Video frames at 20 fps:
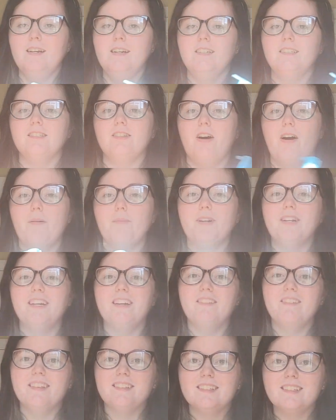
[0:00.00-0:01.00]
So I'm going to give
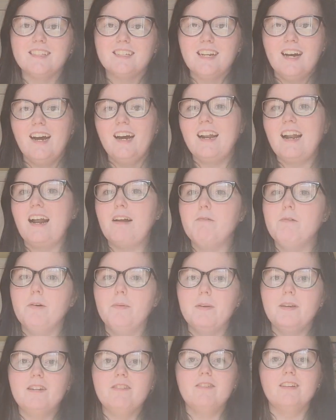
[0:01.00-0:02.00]
this a shot. I will
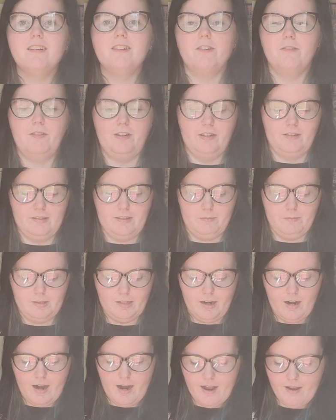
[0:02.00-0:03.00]
be doing reviews. I'm
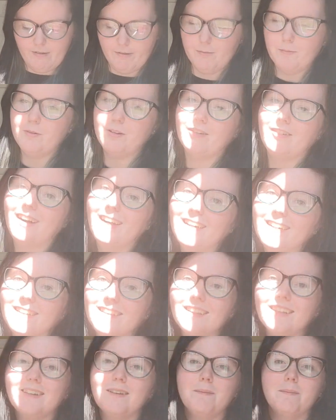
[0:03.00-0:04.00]
sorry I haven't been writing
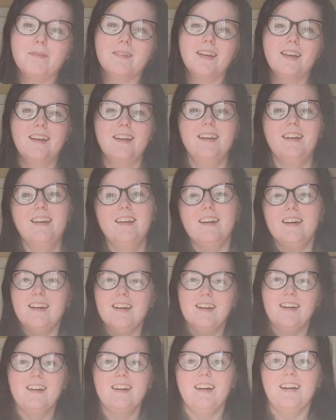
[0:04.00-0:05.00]
them.
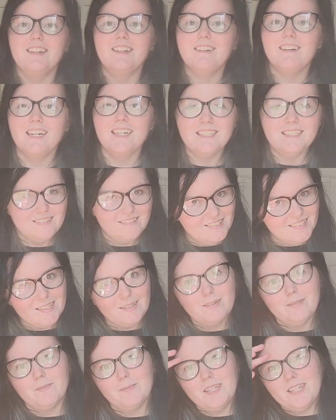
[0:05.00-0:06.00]
You guys have
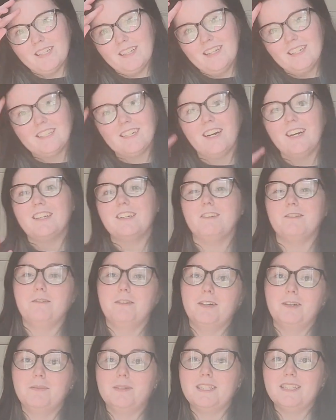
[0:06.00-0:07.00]
seen me like trying to
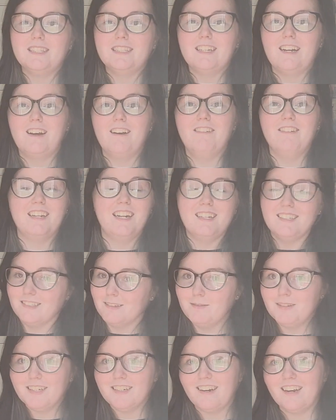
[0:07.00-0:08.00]
film and stuff. It hasn't
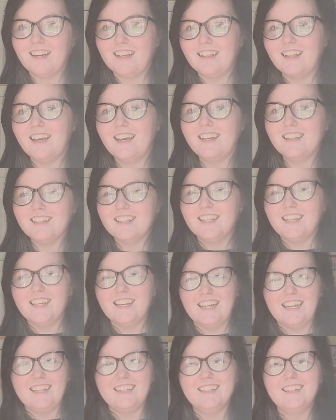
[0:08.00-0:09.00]
been great
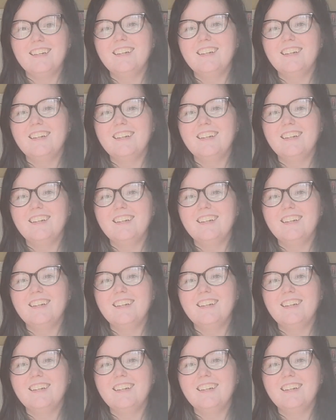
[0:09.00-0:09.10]
lately.